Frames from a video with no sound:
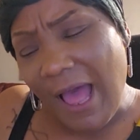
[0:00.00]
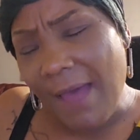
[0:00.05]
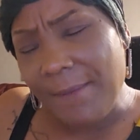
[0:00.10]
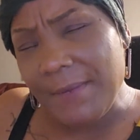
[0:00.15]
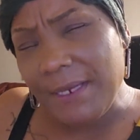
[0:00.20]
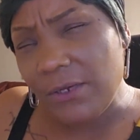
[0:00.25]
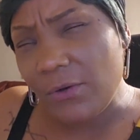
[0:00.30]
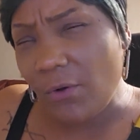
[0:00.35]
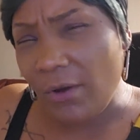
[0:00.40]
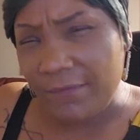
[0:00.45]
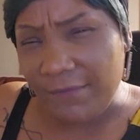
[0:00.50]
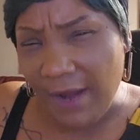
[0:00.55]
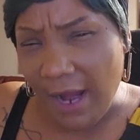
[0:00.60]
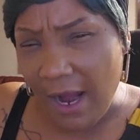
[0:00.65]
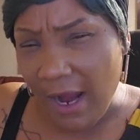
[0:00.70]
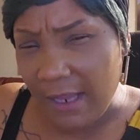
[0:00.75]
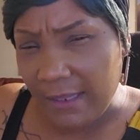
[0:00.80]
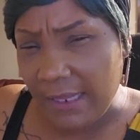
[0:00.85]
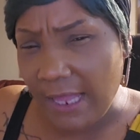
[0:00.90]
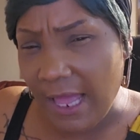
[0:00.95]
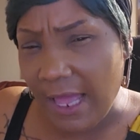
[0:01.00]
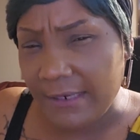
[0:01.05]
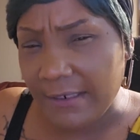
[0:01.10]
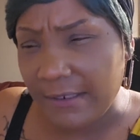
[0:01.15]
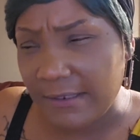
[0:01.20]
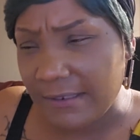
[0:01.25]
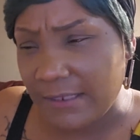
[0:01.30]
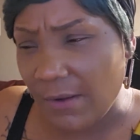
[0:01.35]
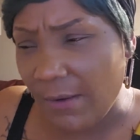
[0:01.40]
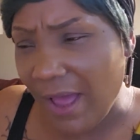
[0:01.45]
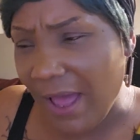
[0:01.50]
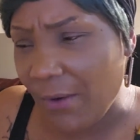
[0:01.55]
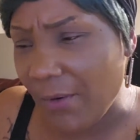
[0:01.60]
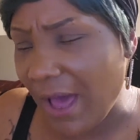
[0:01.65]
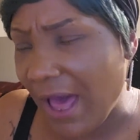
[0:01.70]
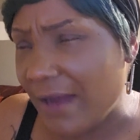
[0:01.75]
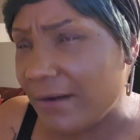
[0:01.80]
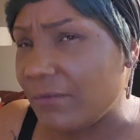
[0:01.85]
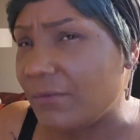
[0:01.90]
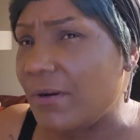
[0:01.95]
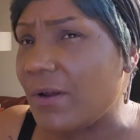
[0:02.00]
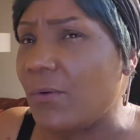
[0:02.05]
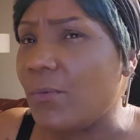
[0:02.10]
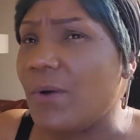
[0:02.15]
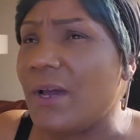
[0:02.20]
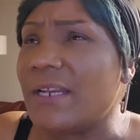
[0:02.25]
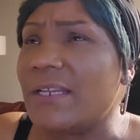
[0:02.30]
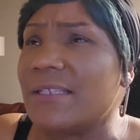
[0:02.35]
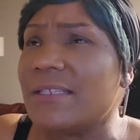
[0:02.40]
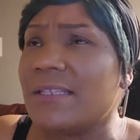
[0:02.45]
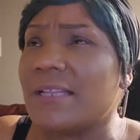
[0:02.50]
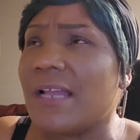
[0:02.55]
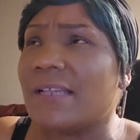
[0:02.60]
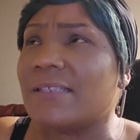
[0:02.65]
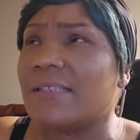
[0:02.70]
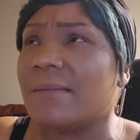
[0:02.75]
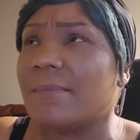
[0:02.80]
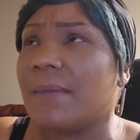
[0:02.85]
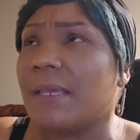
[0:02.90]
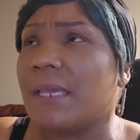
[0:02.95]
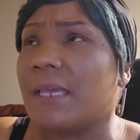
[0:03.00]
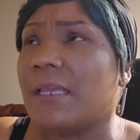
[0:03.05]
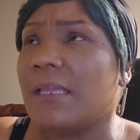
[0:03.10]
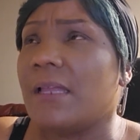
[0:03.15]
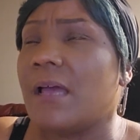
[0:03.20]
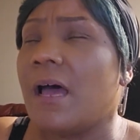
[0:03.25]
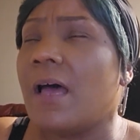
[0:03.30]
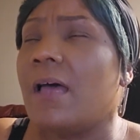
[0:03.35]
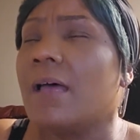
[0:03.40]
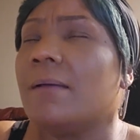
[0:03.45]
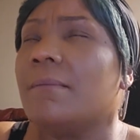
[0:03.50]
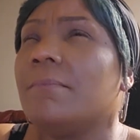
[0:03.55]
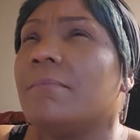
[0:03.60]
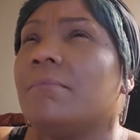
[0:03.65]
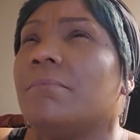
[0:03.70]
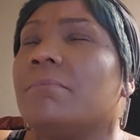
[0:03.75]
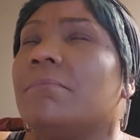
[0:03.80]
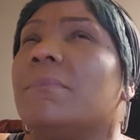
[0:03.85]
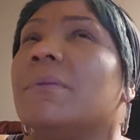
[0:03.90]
in North Carolina, so I don't know what is next to me. I'm